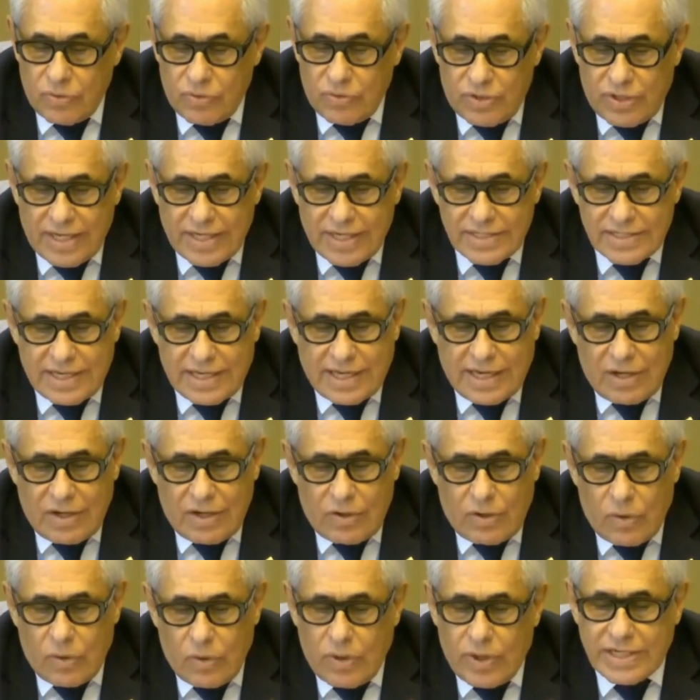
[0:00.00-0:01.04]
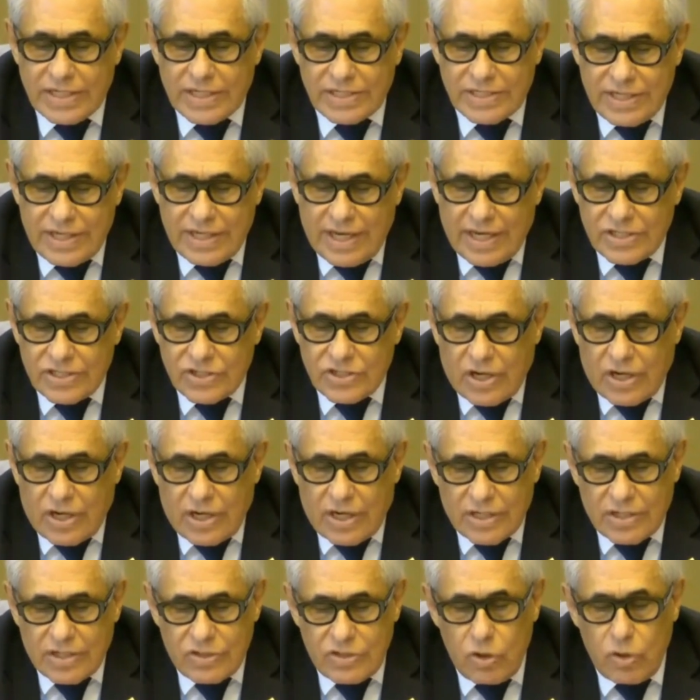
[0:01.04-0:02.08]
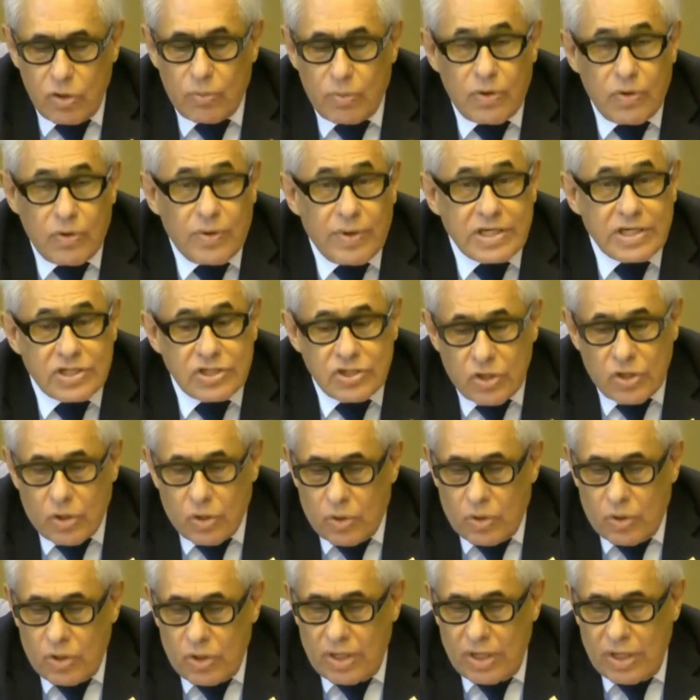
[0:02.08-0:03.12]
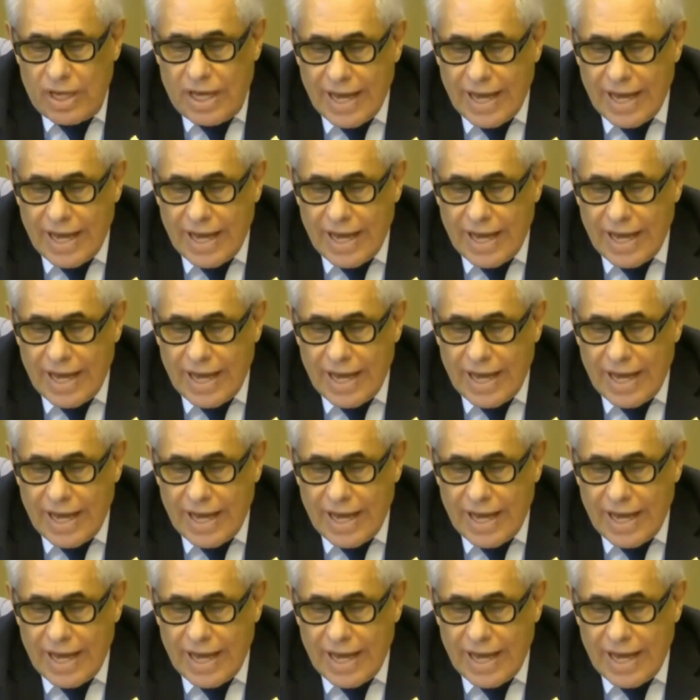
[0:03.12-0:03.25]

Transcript: UNDESA, OHCHR, WHO,